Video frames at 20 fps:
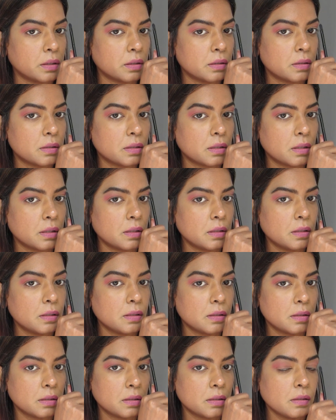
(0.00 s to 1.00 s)
It's a
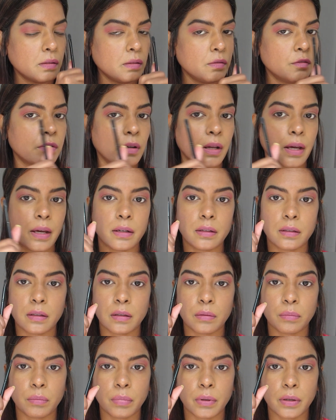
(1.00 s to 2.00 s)
little flat
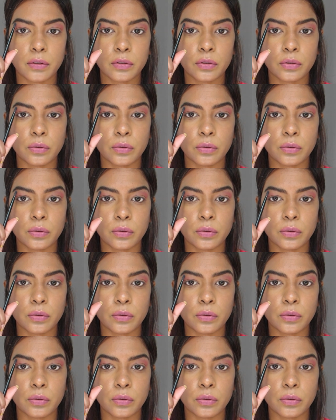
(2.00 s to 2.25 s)
compared